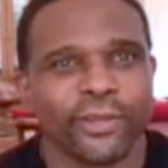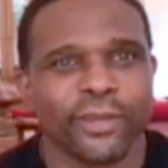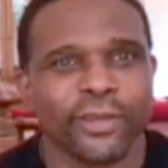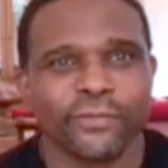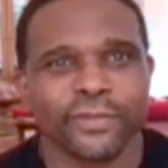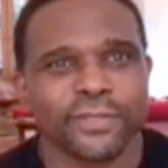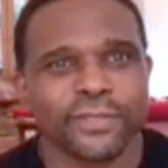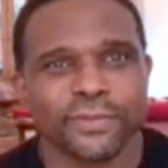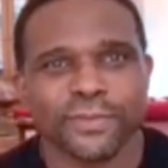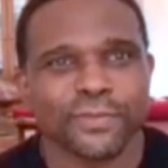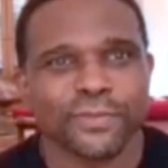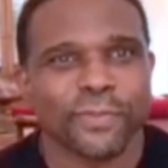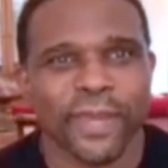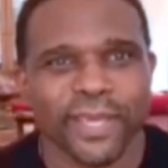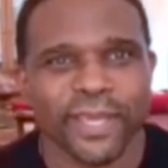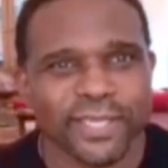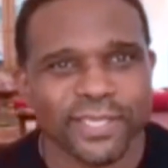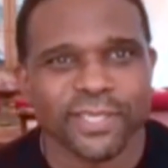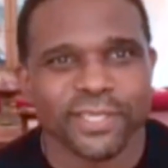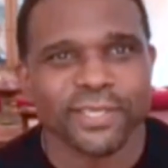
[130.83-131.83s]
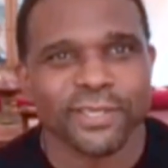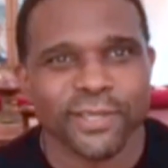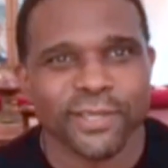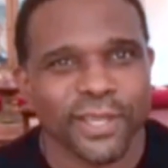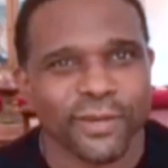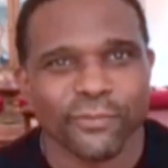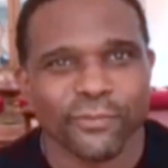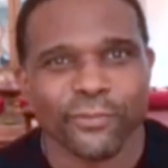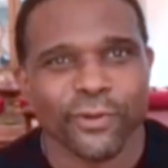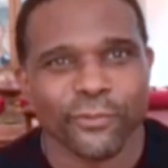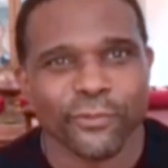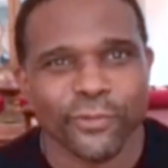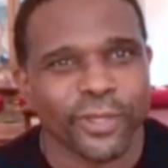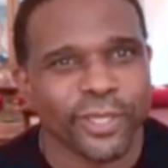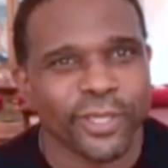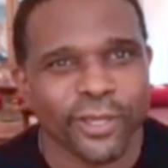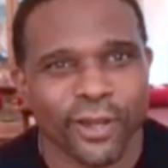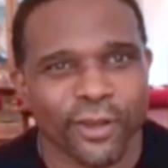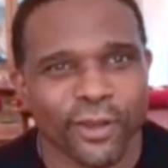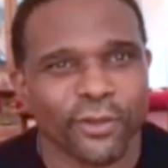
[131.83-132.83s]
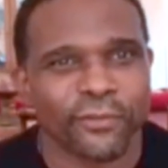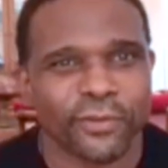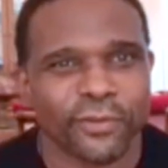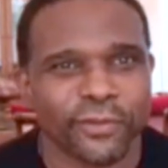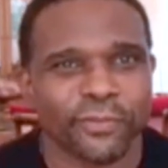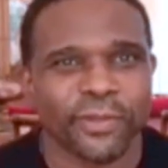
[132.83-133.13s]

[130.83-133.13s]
give us some space and we're really all over the